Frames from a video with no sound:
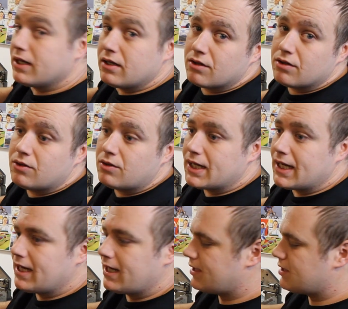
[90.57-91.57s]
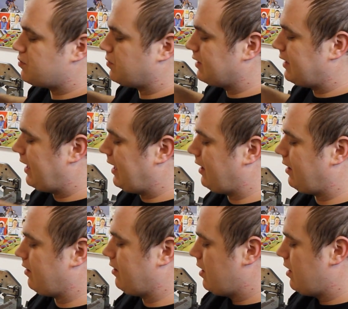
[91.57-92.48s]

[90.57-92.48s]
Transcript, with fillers: we do is we'll take